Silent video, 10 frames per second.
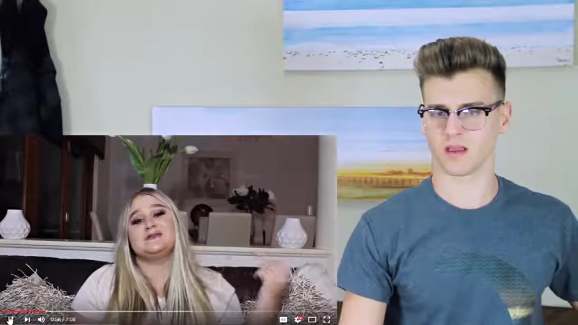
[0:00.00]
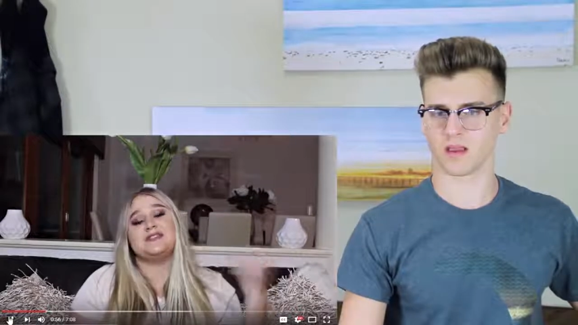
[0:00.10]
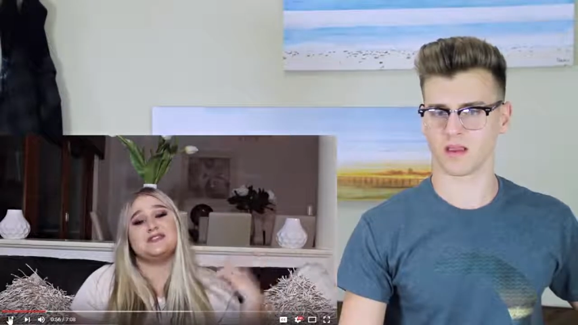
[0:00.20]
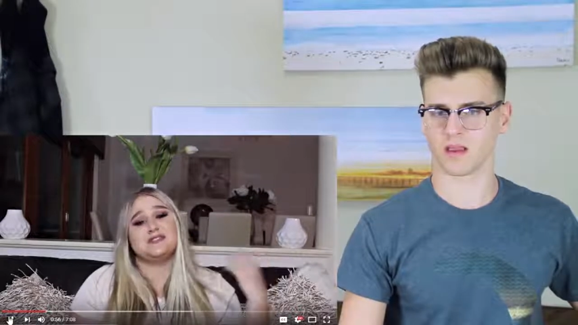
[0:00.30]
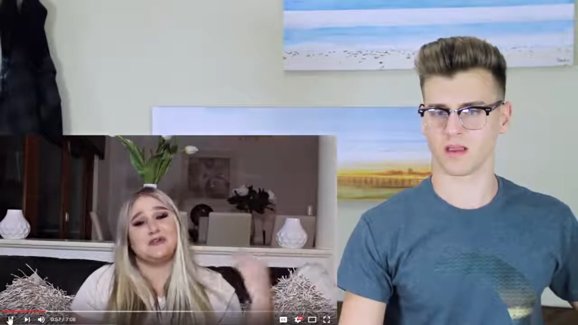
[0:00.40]

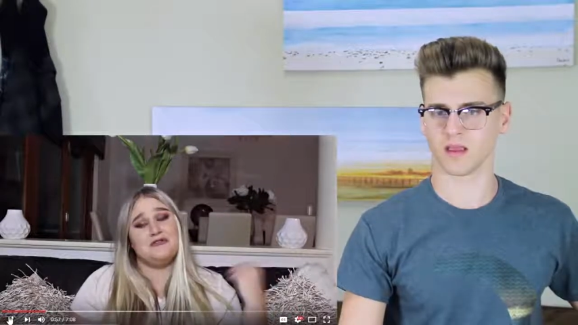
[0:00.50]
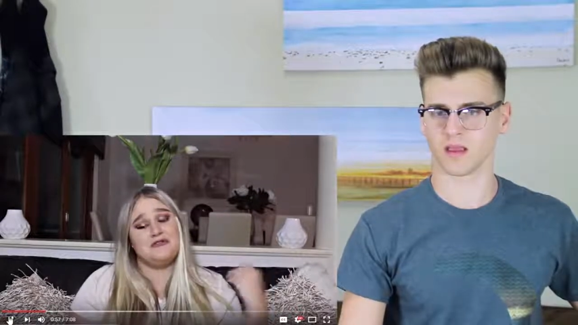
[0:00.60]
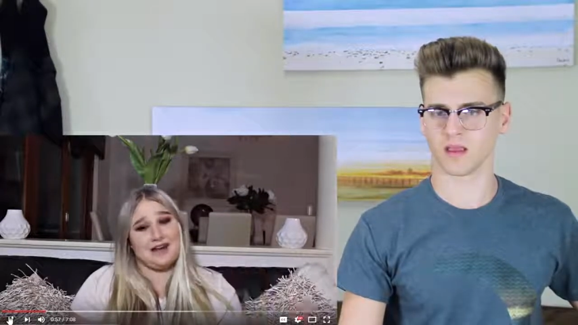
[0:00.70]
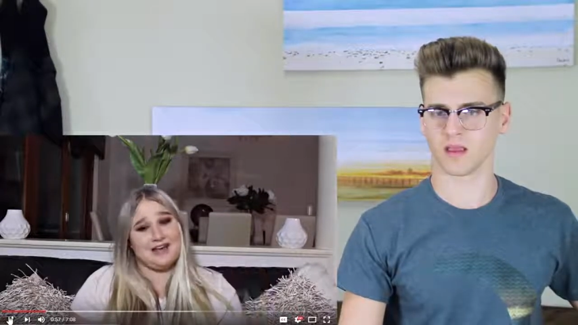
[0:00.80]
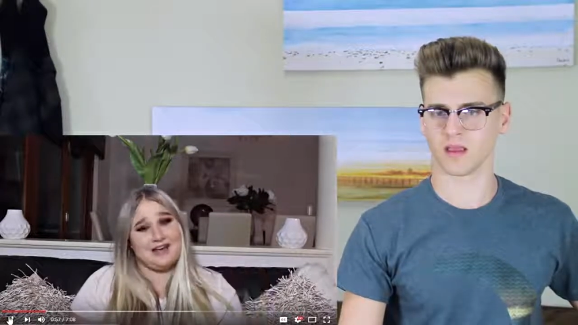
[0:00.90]
Speaker 1: it's so
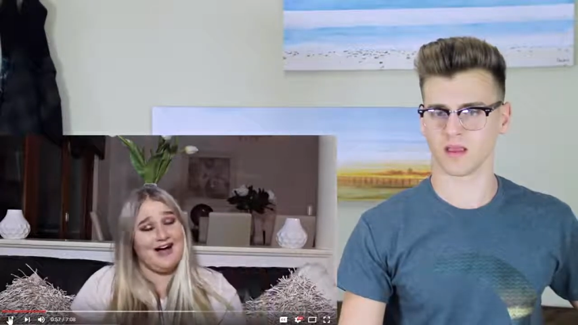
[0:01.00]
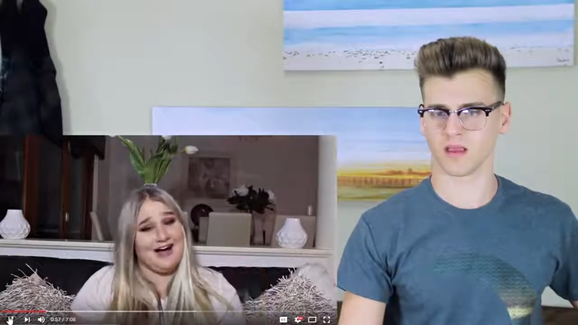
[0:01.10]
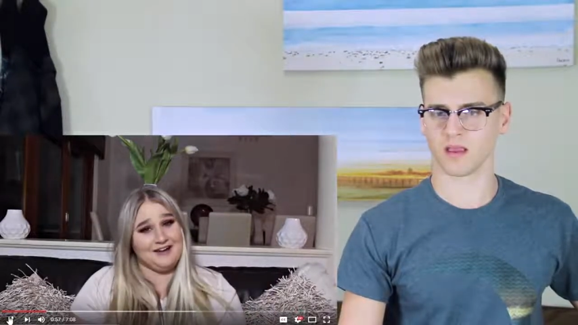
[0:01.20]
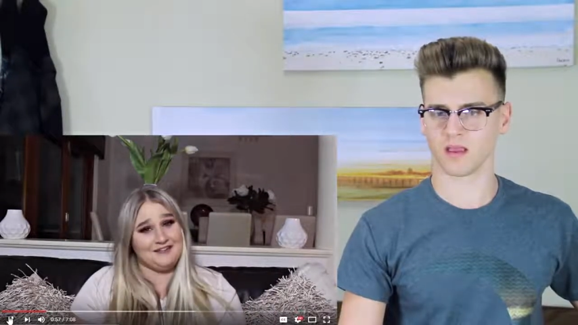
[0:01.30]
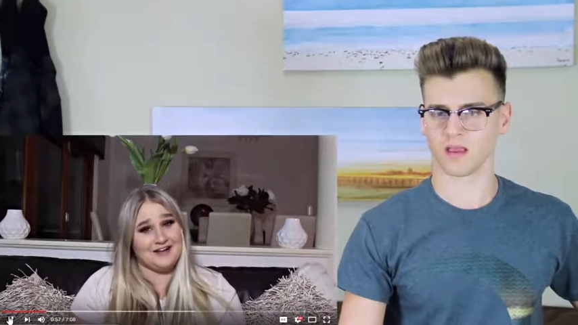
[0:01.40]
fucking
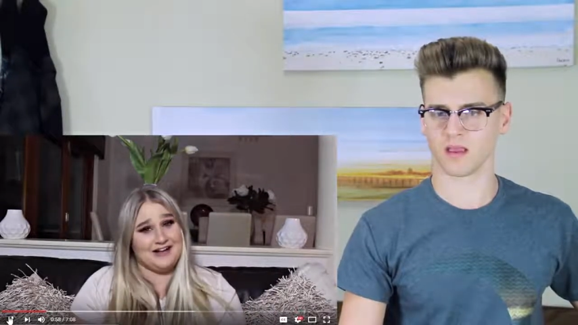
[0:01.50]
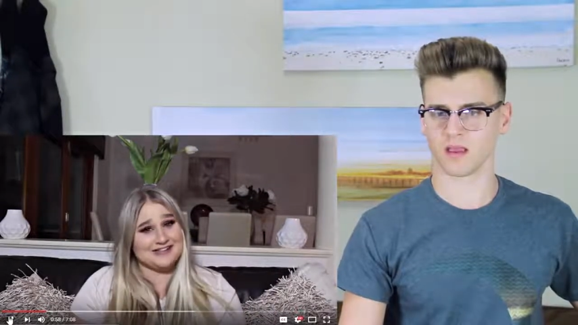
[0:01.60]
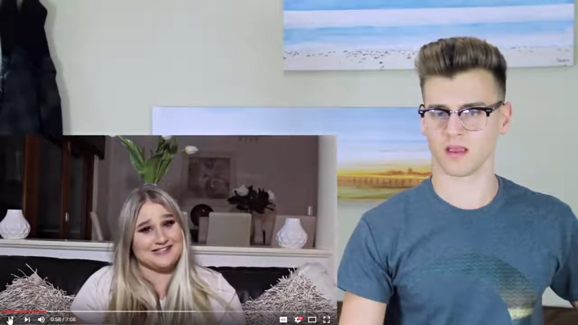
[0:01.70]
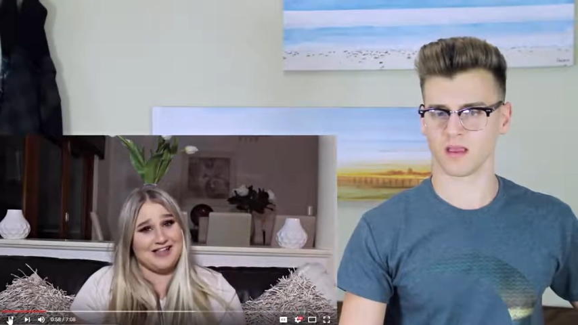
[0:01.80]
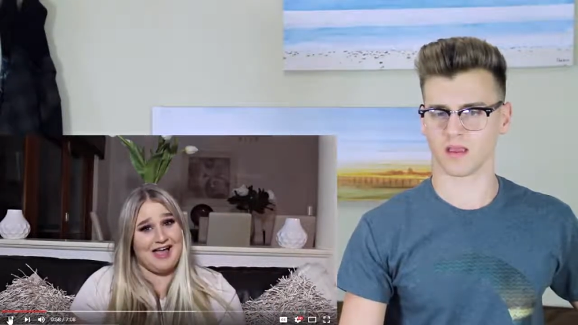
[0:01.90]
hard on
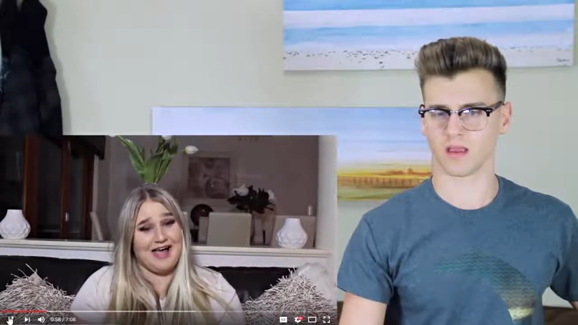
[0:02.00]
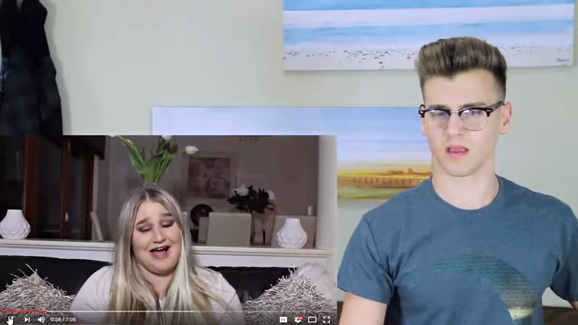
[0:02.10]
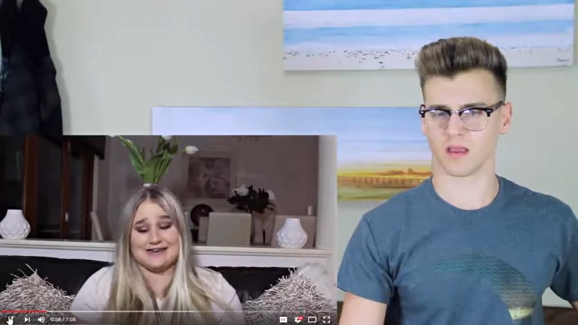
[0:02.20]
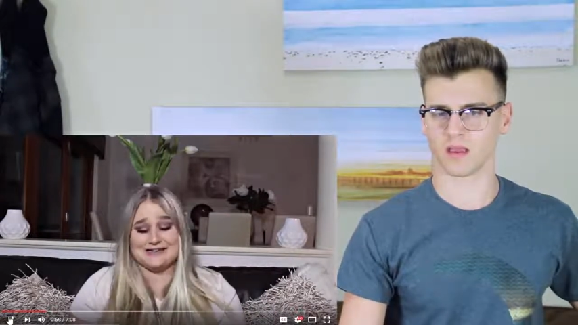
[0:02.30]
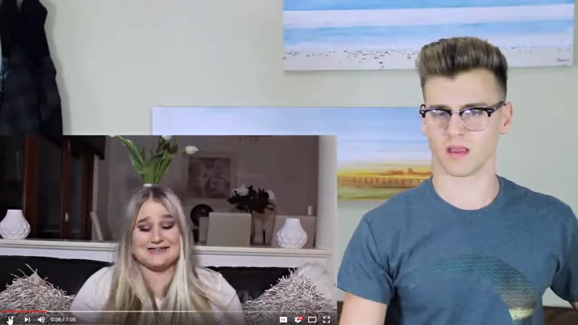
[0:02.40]
us. Like,
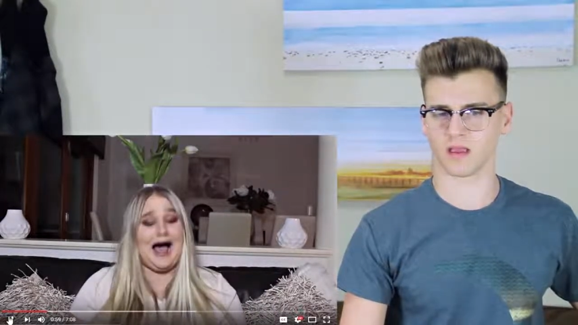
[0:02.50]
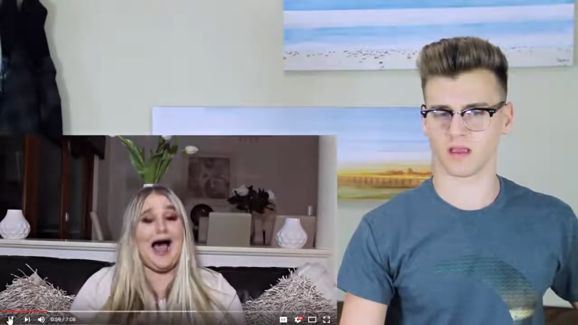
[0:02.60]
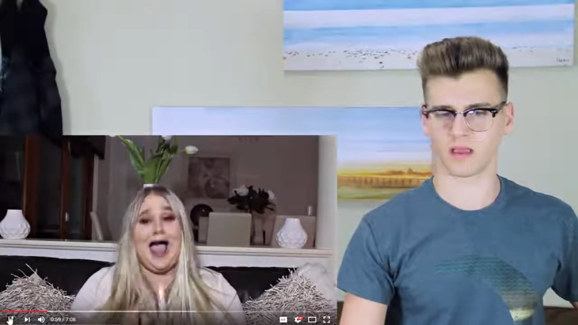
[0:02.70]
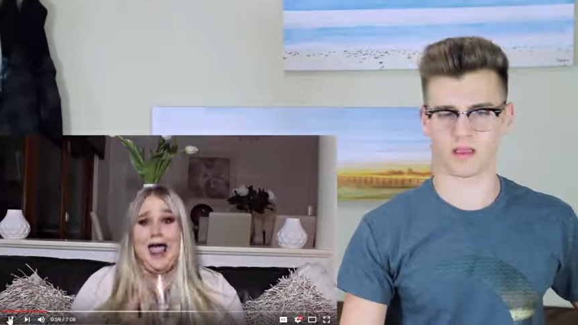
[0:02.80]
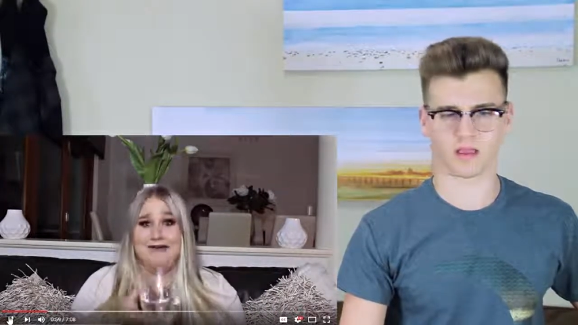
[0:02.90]
I just
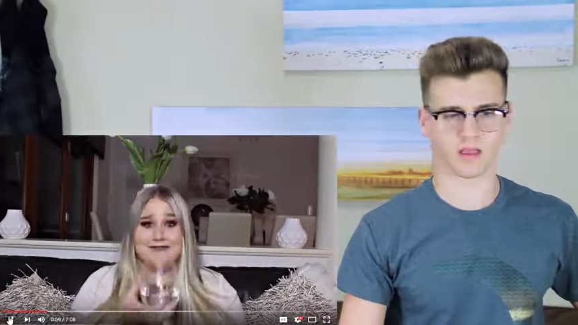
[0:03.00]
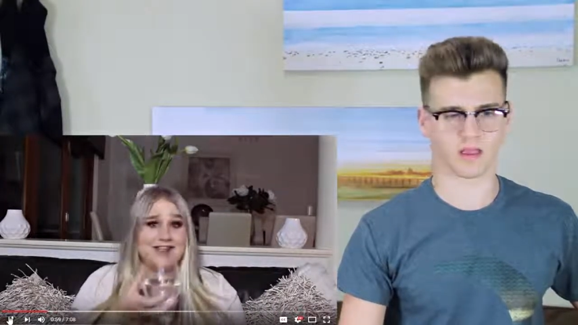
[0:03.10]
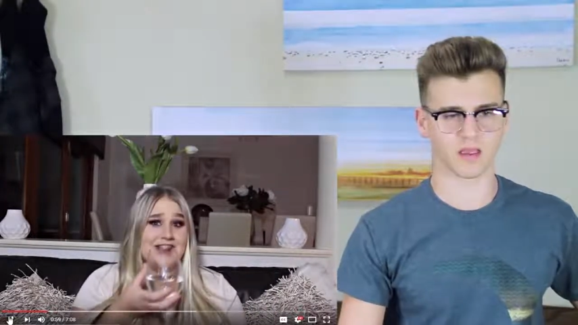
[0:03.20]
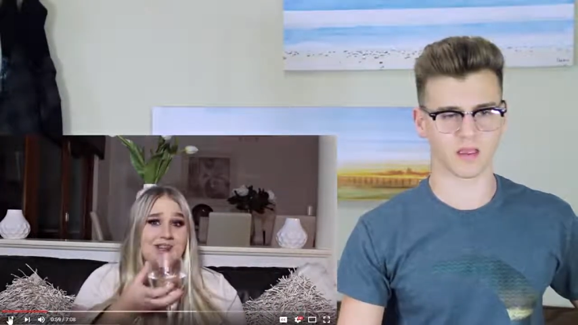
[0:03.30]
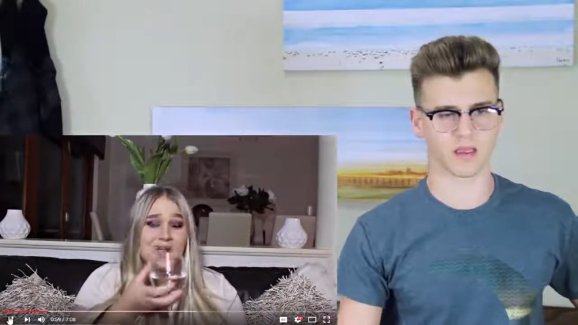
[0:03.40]
can't
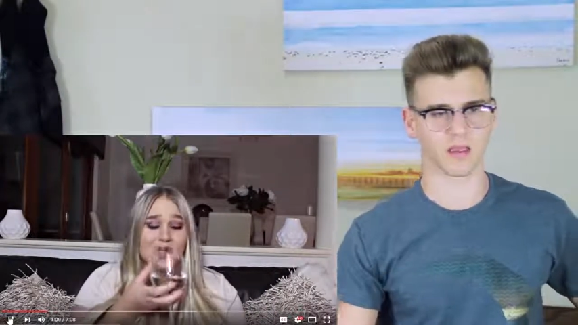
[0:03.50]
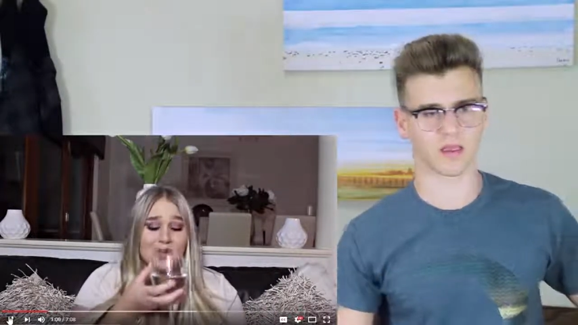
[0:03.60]
even.